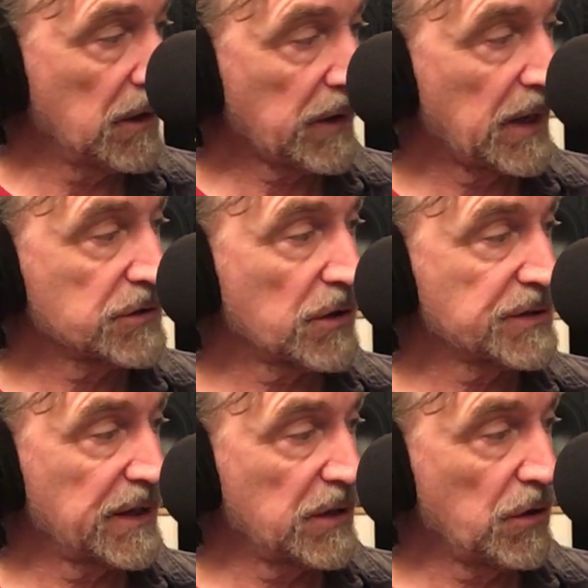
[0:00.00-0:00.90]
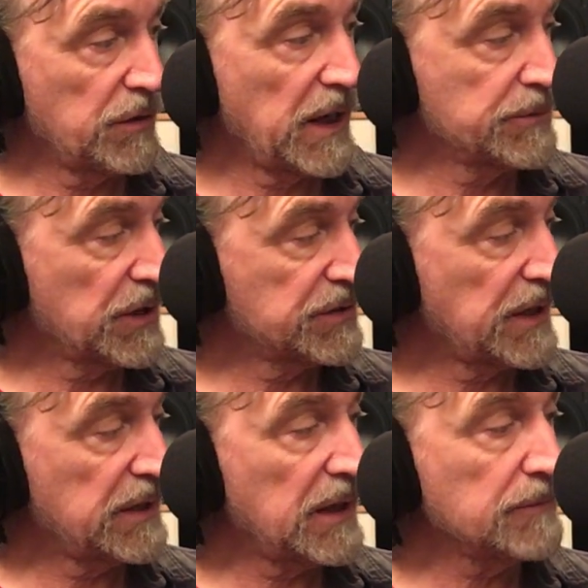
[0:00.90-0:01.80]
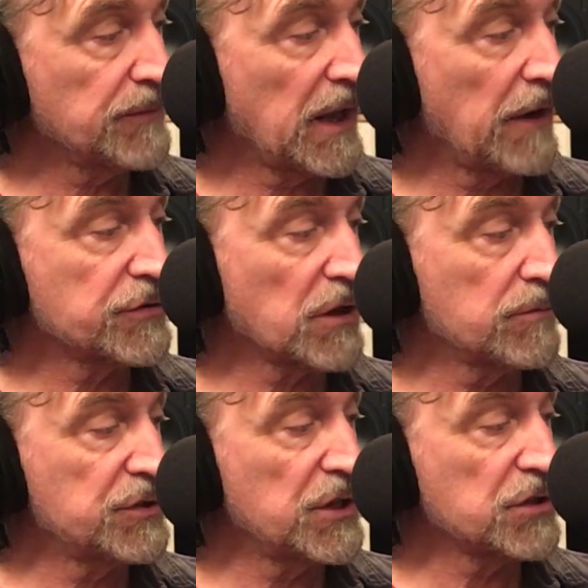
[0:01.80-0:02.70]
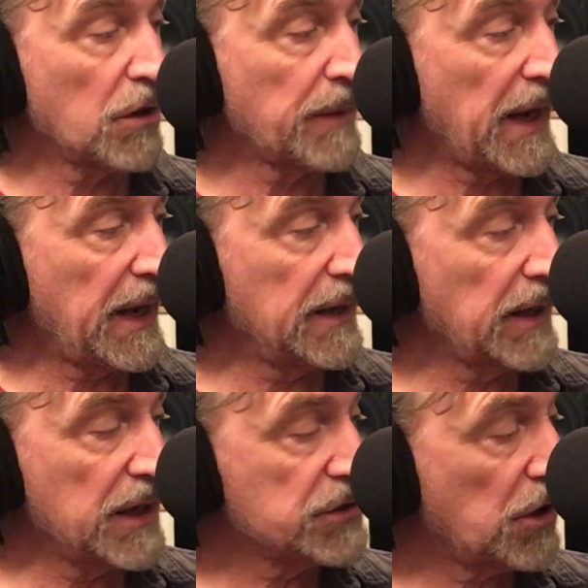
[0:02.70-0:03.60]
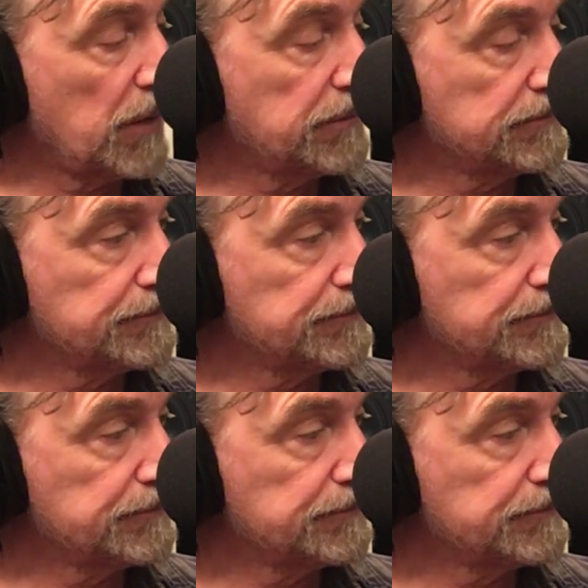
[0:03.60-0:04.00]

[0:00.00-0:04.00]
Okay, so I'll say the note names: ascending, F sharp, G sharp, A sharp,